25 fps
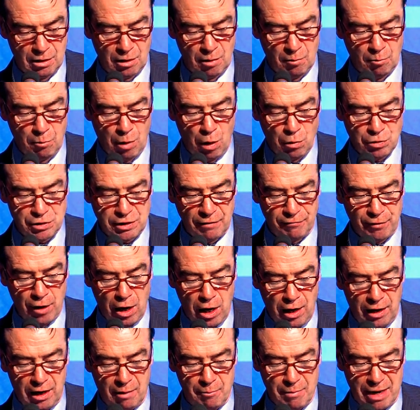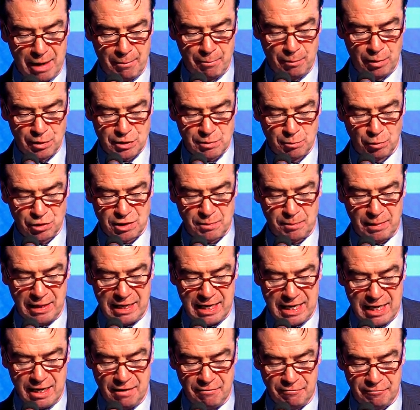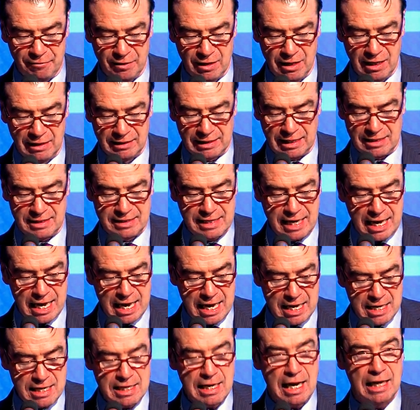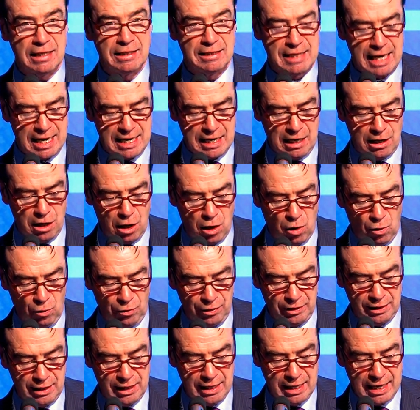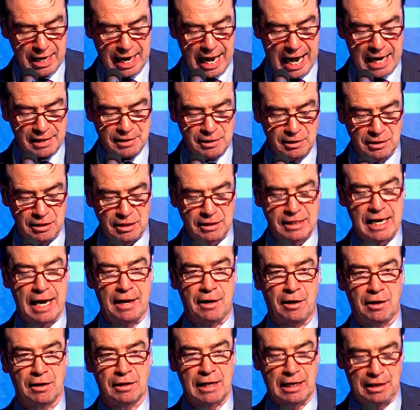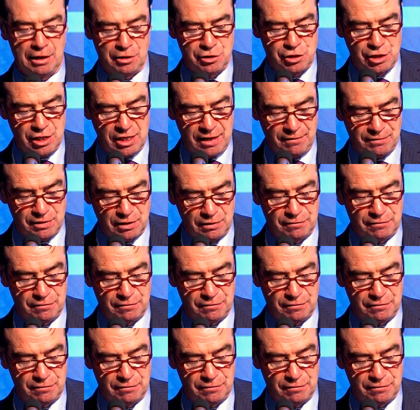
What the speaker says: Most of all, our members must believe that they and they alone, acting together, can achieve this